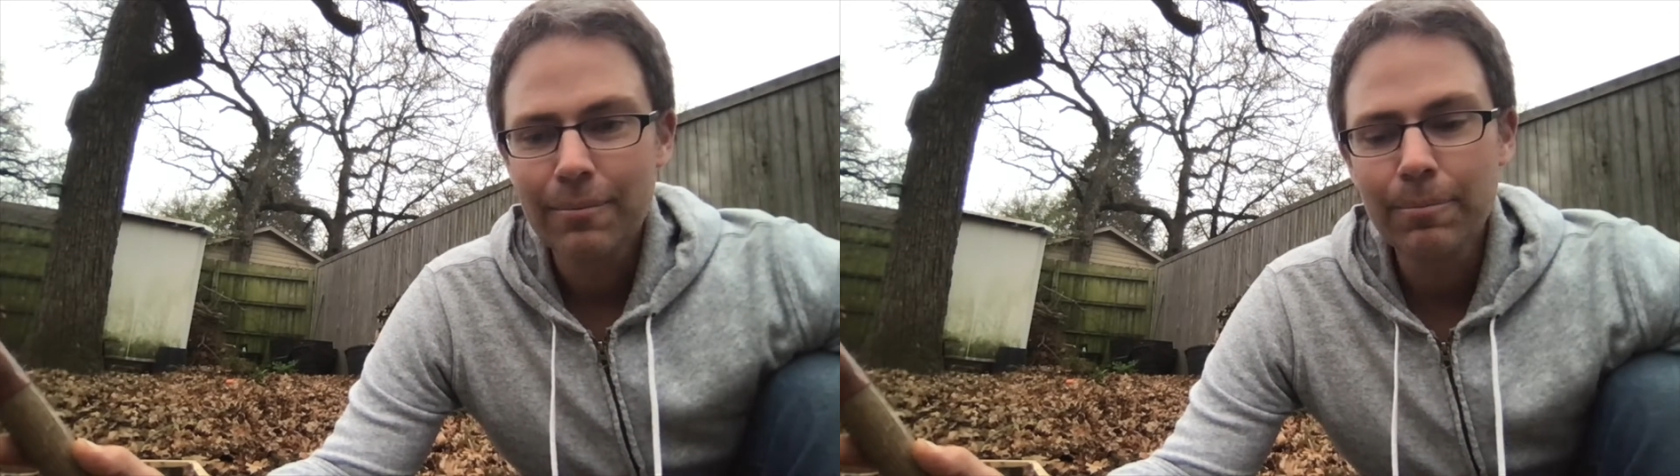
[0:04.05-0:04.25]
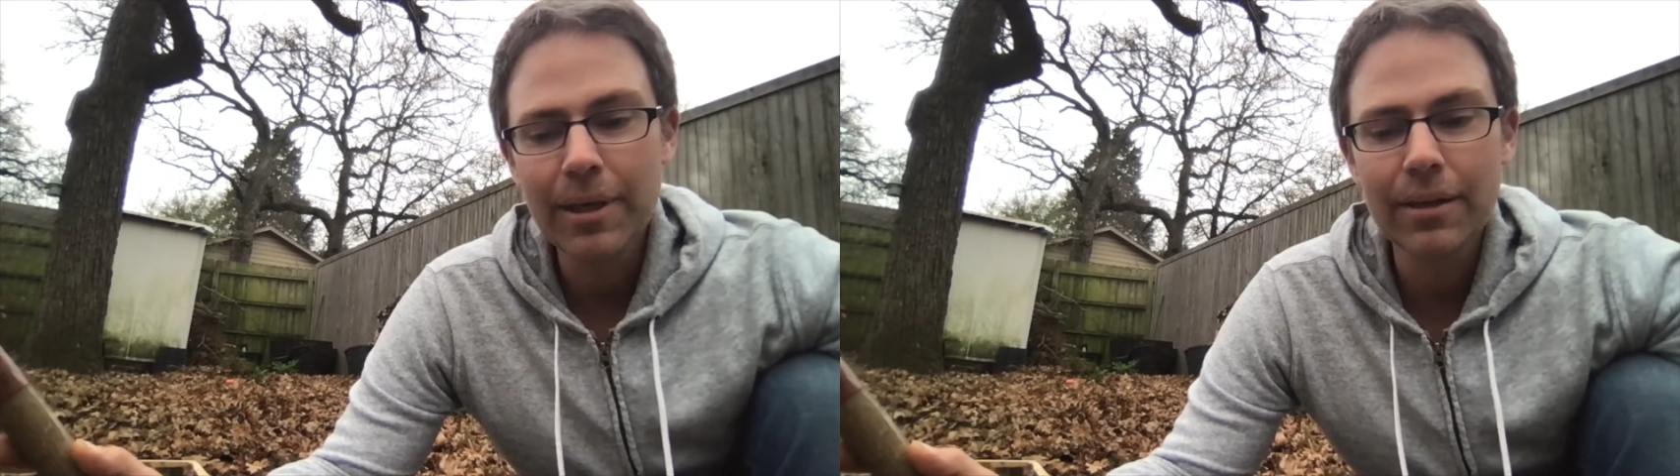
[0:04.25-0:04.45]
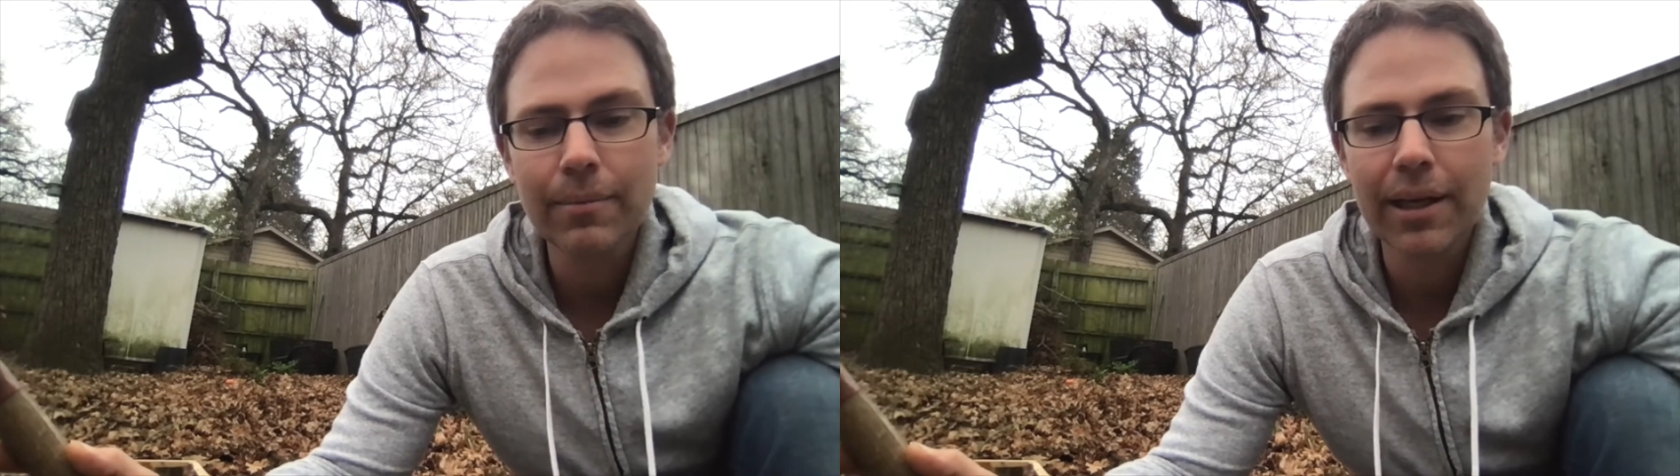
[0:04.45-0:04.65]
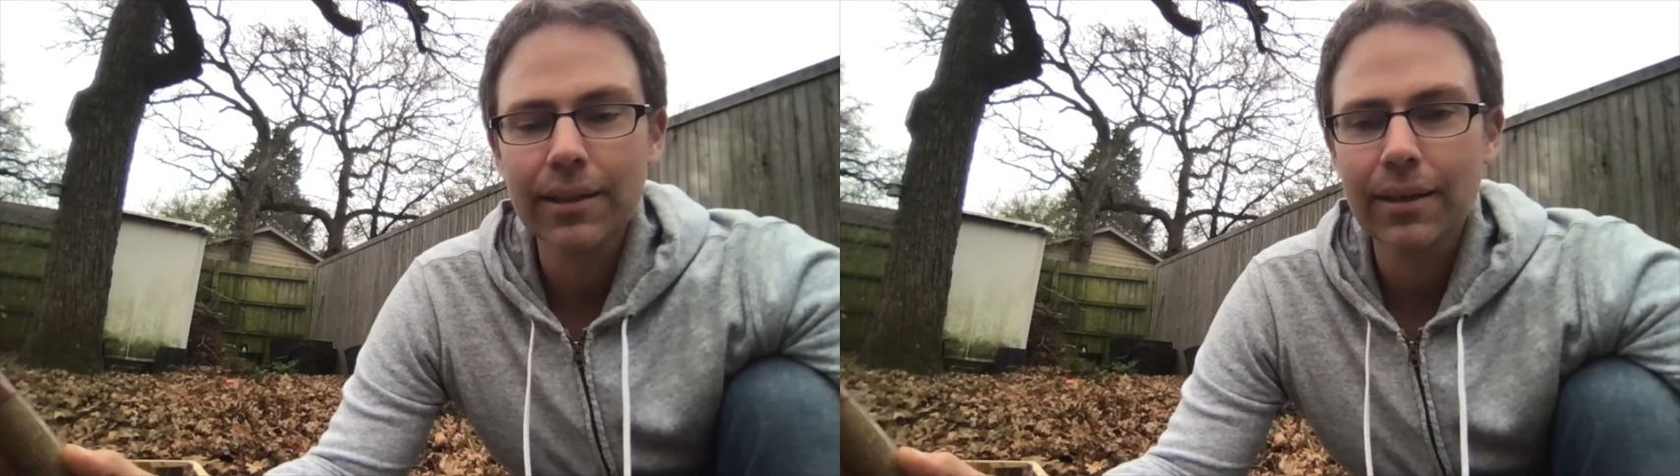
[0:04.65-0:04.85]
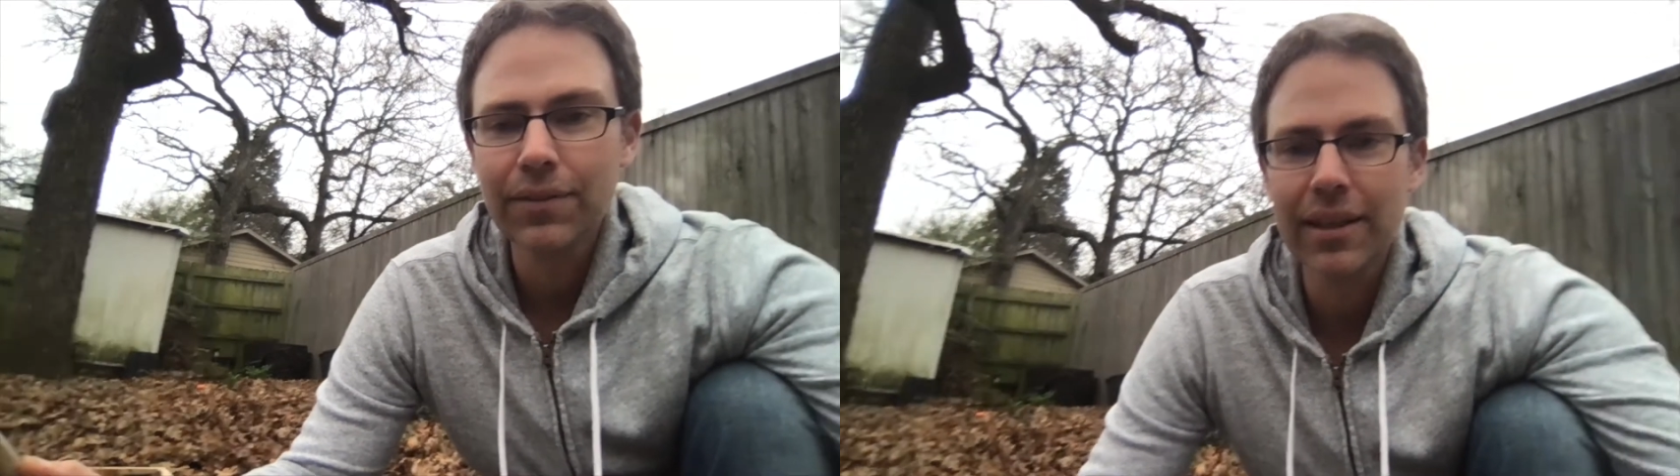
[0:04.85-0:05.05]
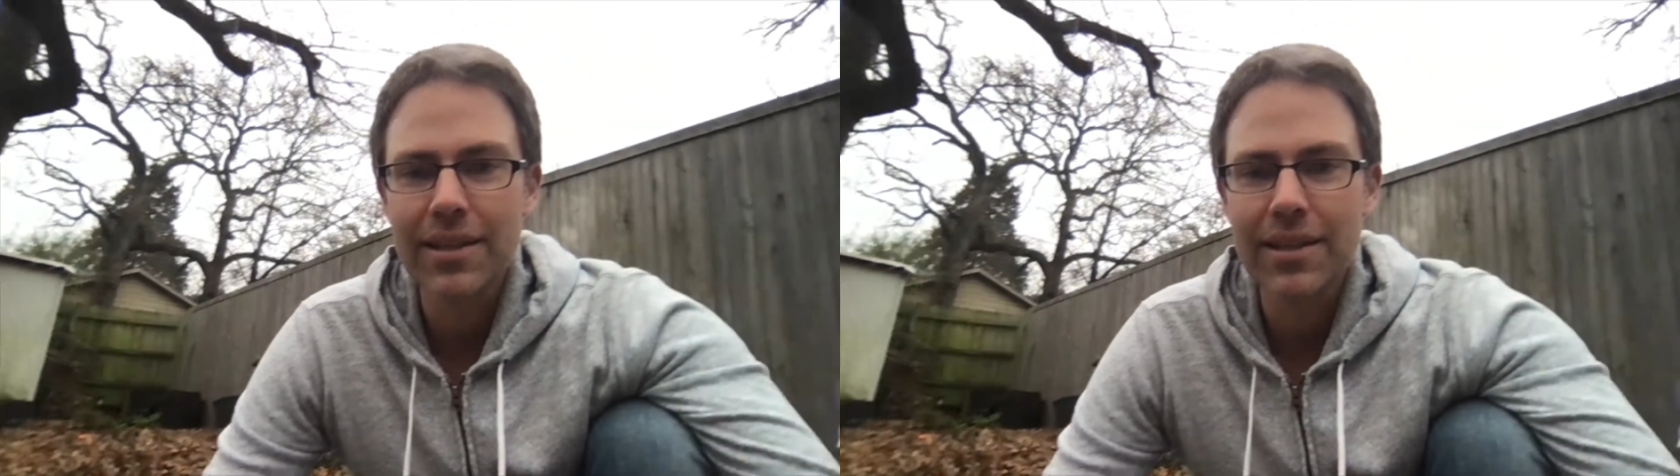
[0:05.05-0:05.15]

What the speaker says: Me and my lovely